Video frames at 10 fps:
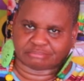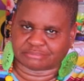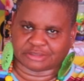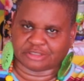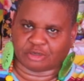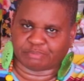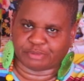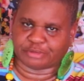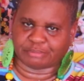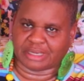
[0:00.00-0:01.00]
you know,
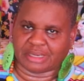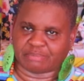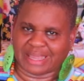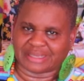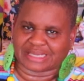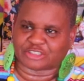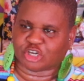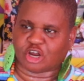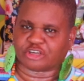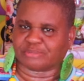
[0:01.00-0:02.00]
put them up as I
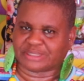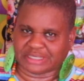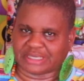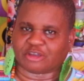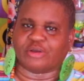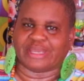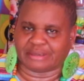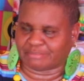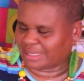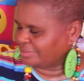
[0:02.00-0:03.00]
charge them and then go ahead
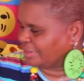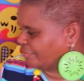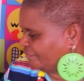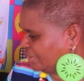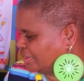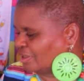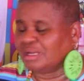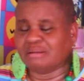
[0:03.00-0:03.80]
and make another video.